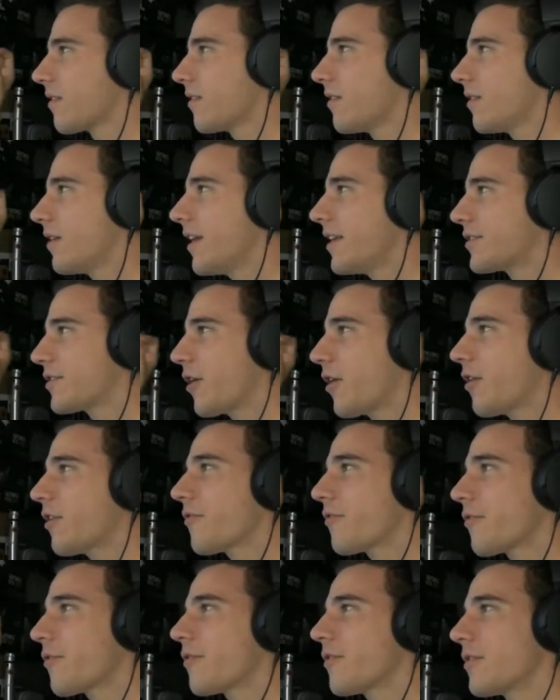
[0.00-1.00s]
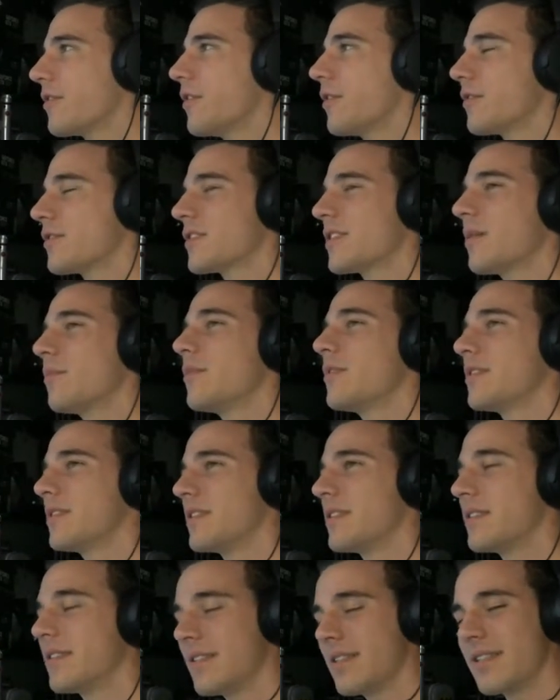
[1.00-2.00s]
it's hard for, you know, someone
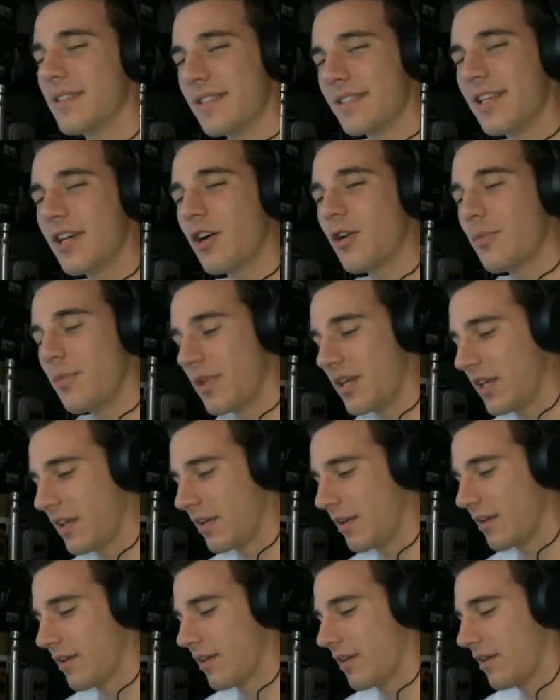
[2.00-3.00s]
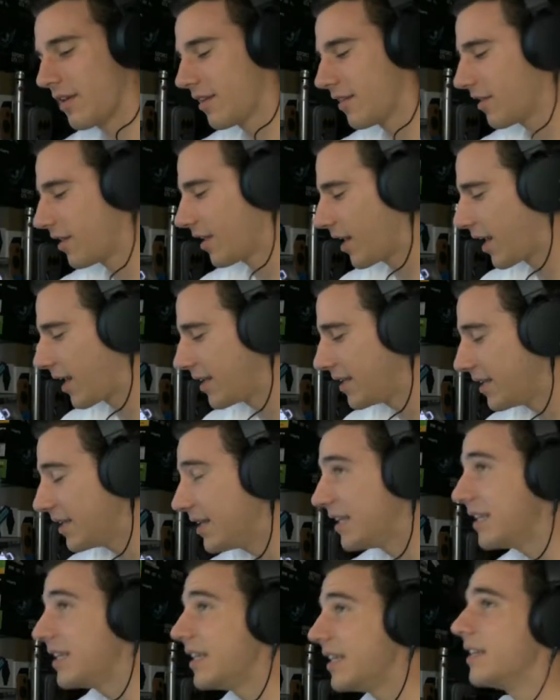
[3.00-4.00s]
to sell me that I
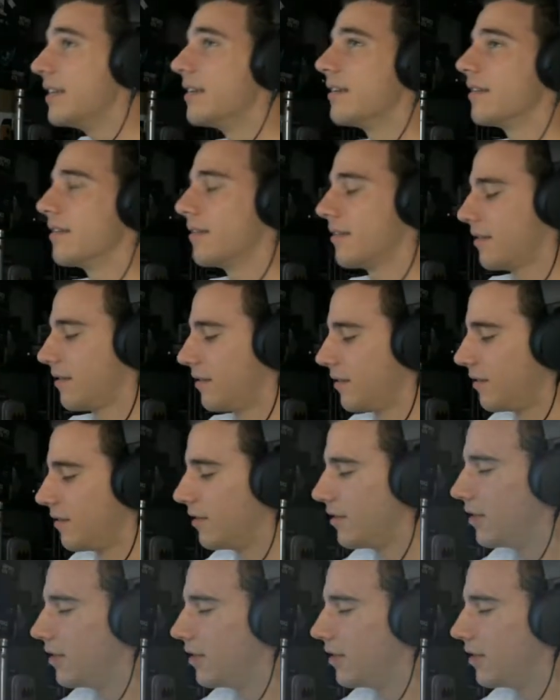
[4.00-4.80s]
need the